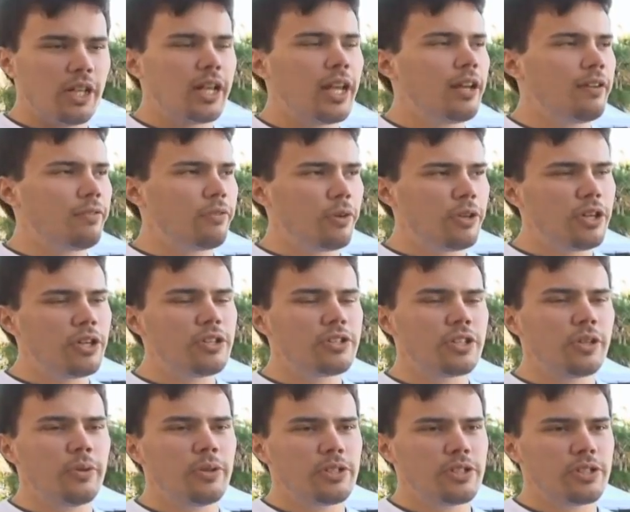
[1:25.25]
again, four years
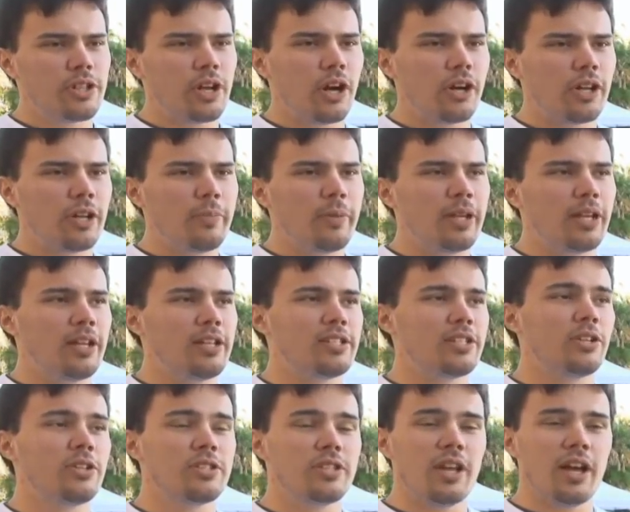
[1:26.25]
ago was started because
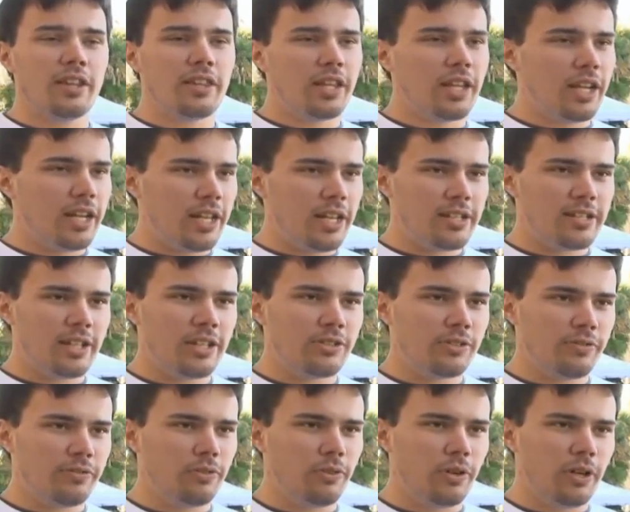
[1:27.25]
there's nothing in East
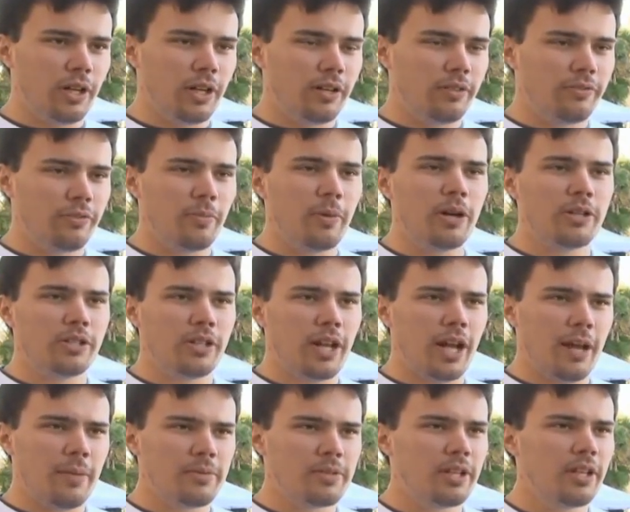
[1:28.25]
Central Florida for March of
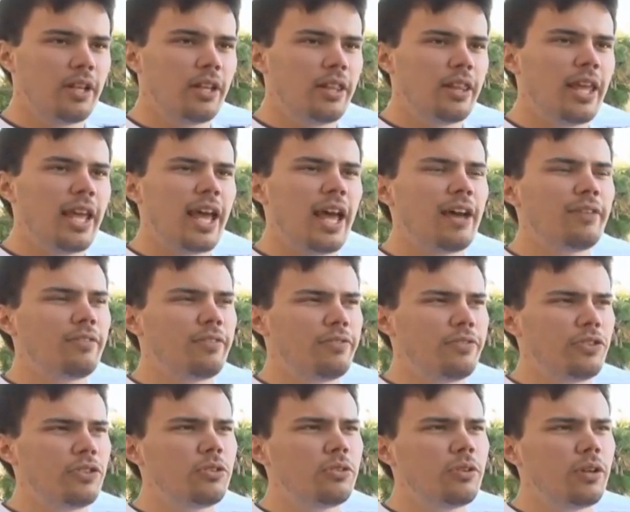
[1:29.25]
Dimes. They have a
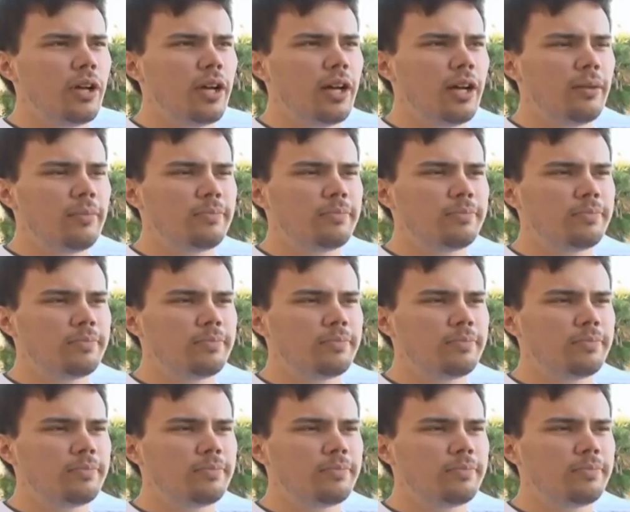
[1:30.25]
few um,